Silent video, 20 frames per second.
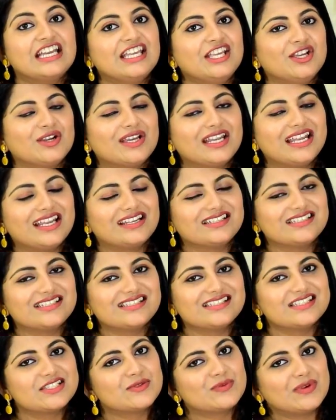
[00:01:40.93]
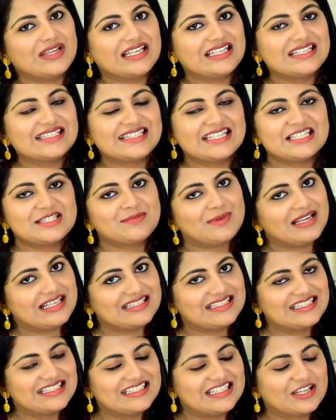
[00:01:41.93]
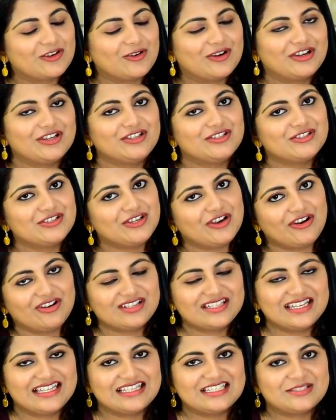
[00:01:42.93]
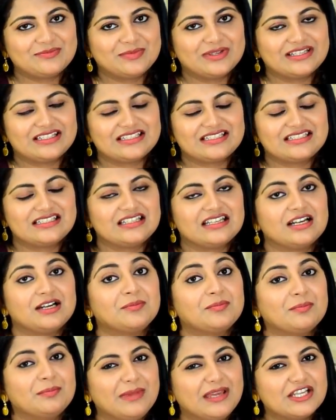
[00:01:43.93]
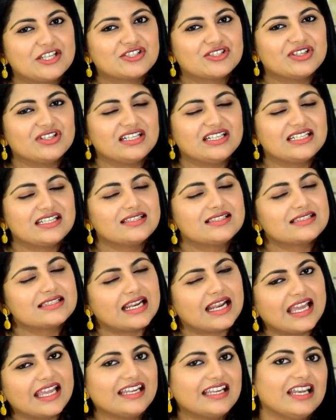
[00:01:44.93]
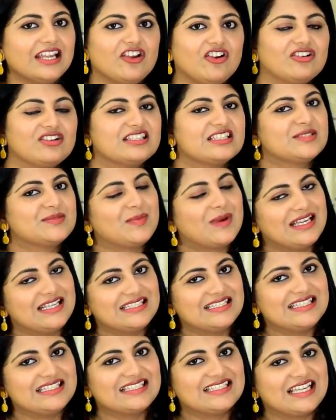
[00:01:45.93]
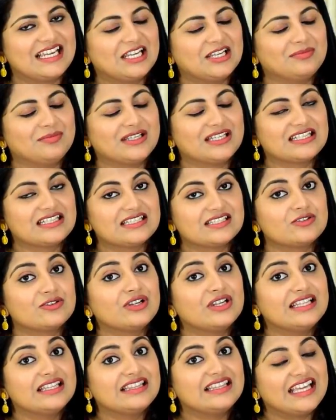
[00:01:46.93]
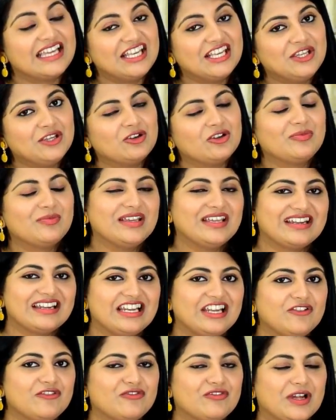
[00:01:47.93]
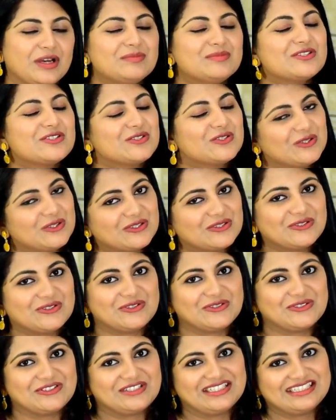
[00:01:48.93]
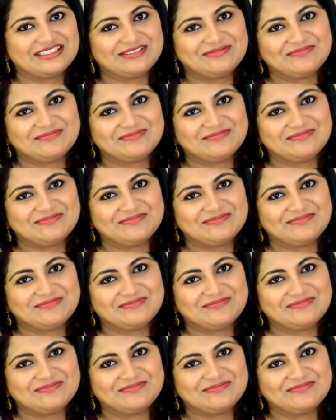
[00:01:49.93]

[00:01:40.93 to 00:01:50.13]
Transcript: You can adjust the sweetness and spiciness according to your taste, but make sure it is slightly on the spicier side because only then you will be relieved from sore throat.